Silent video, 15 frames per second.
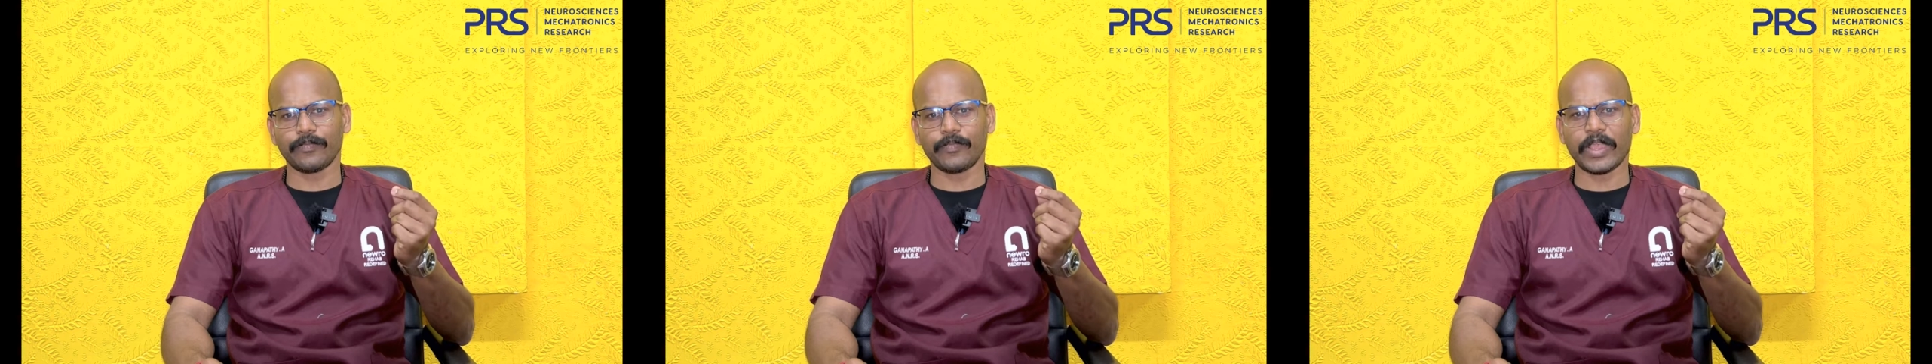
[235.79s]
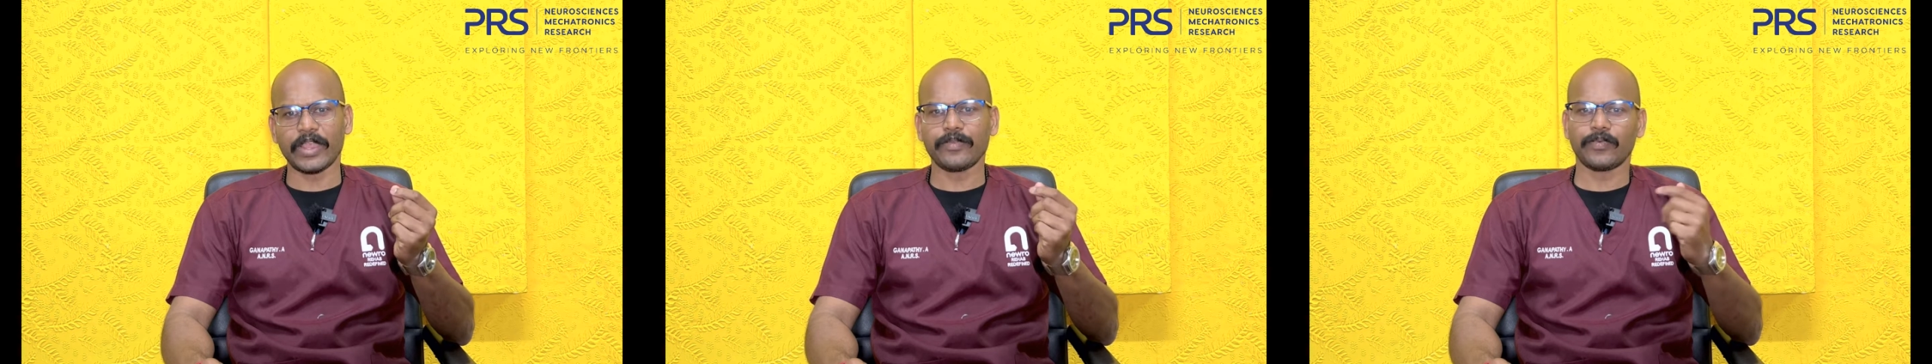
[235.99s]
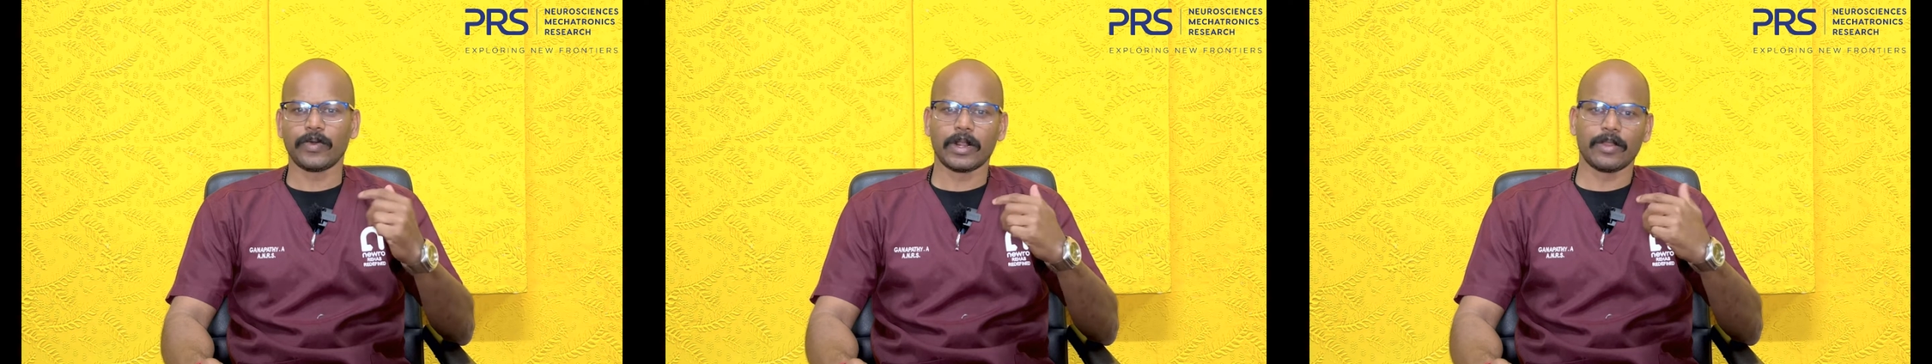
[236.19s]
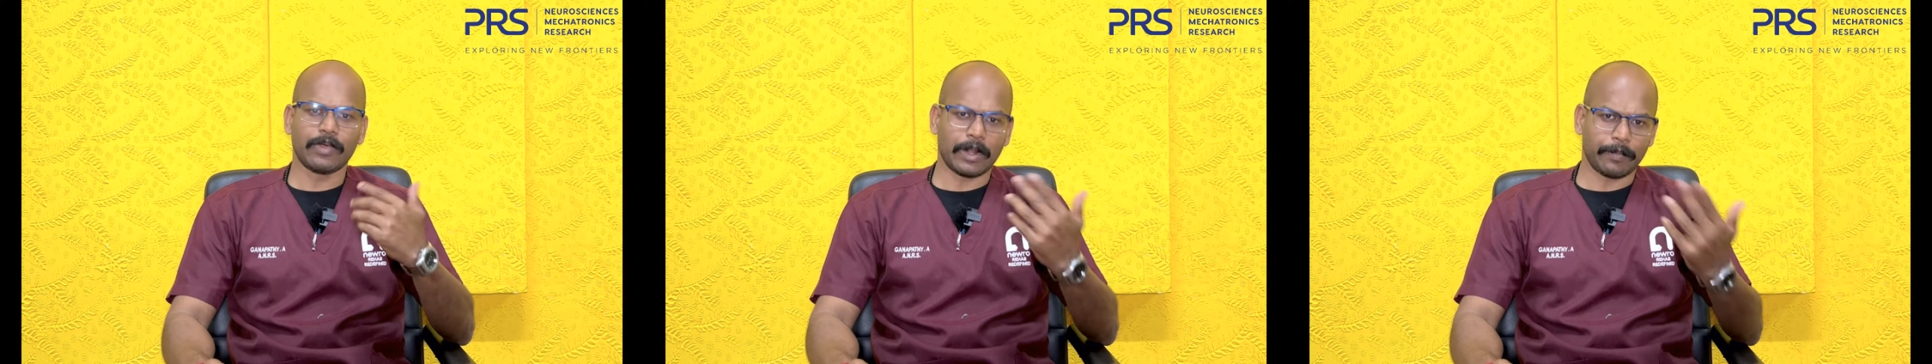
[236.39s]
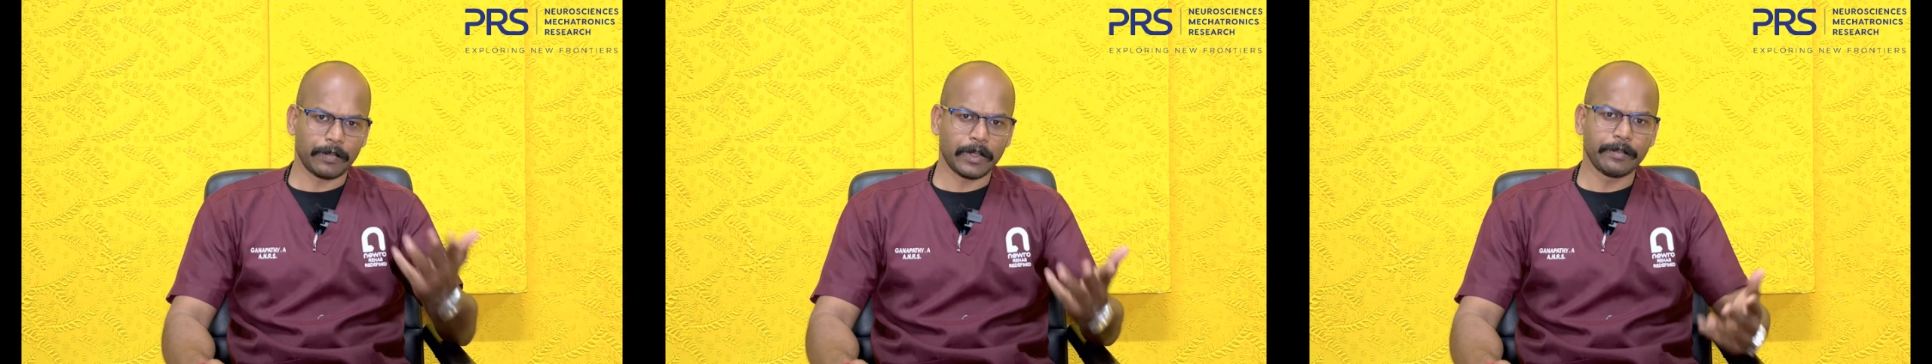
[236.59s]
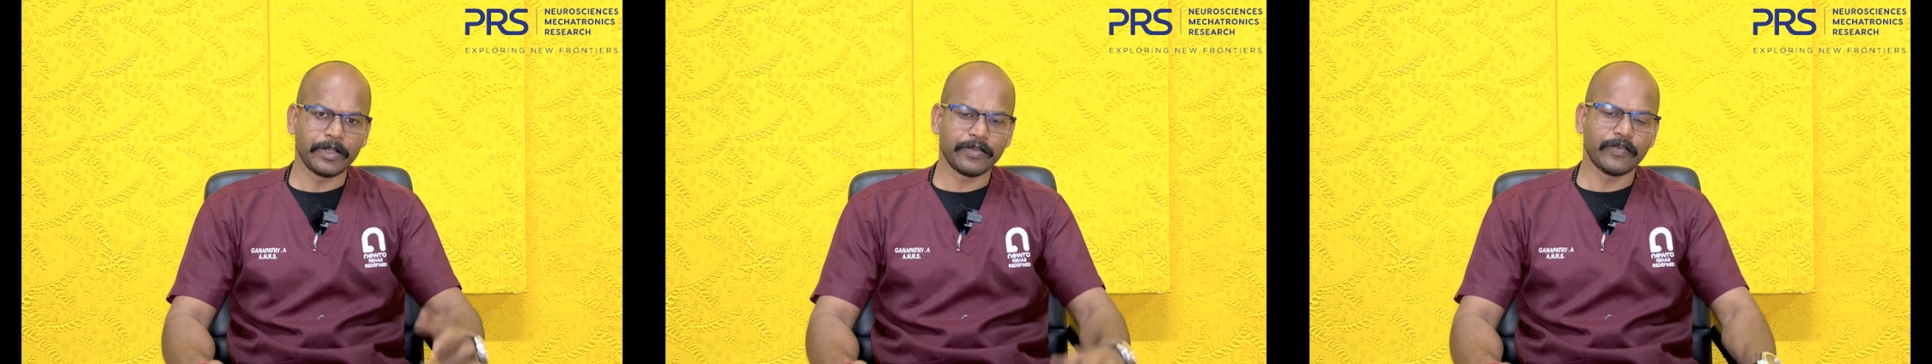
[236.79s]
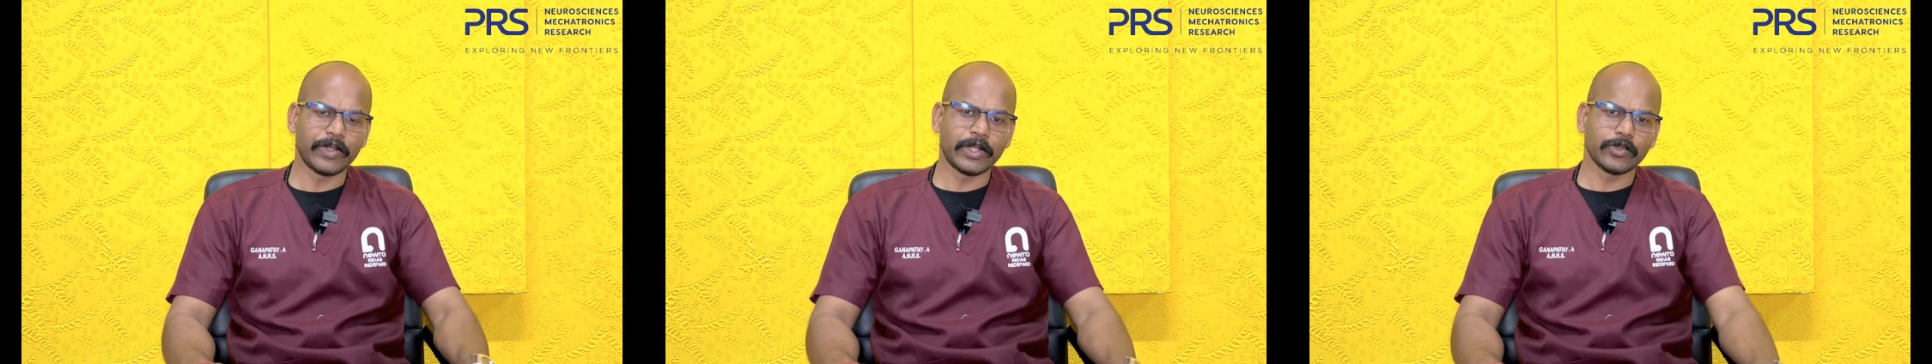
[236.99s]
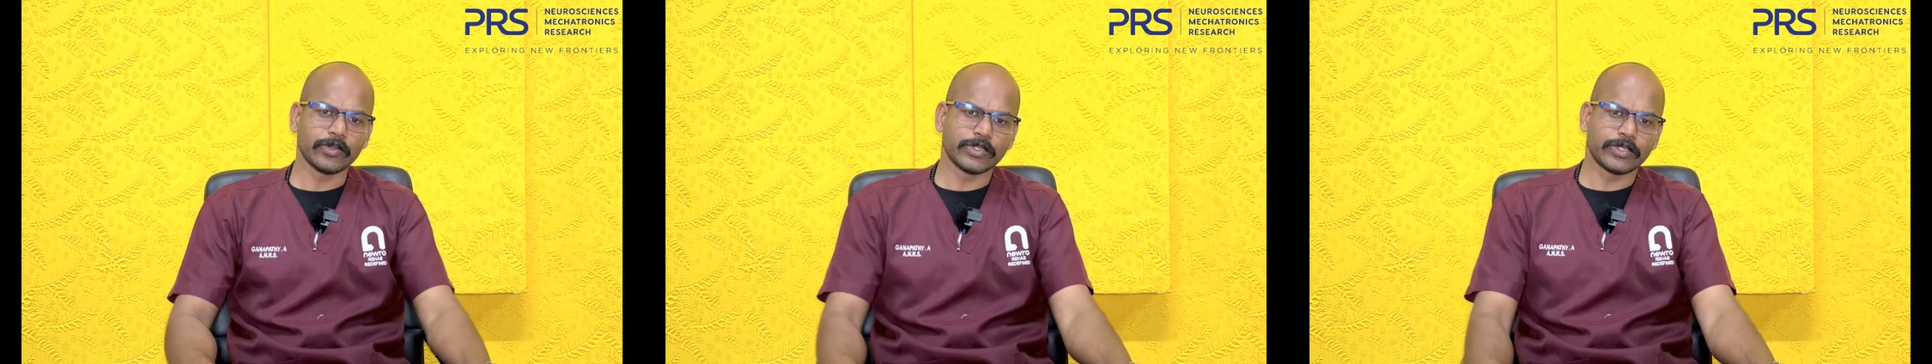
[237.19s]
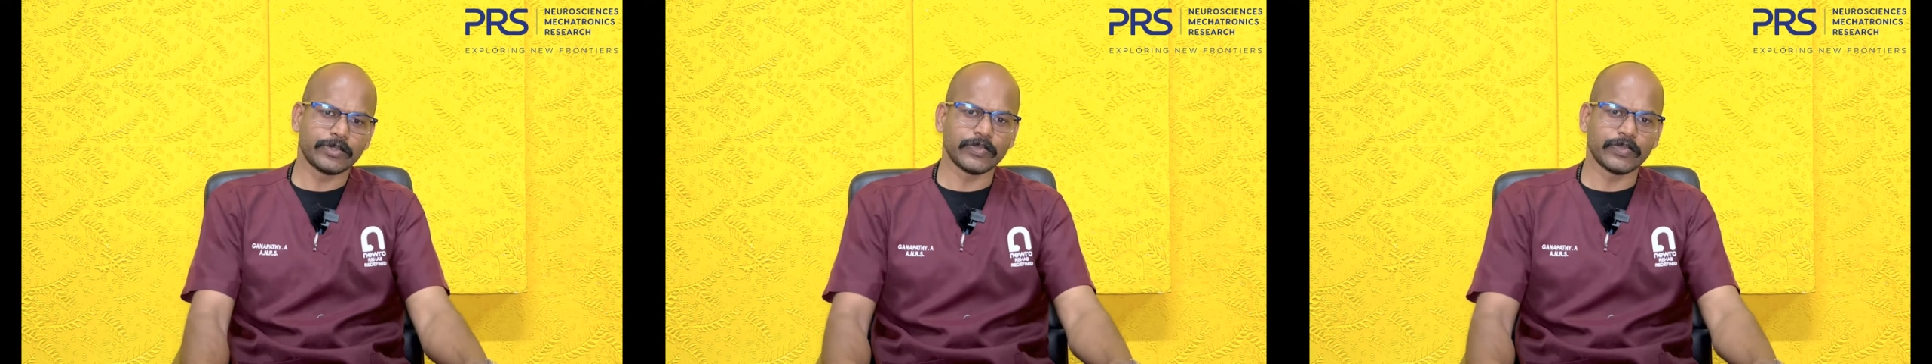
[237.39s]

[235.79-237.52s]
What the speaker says: wait for our upcoming videos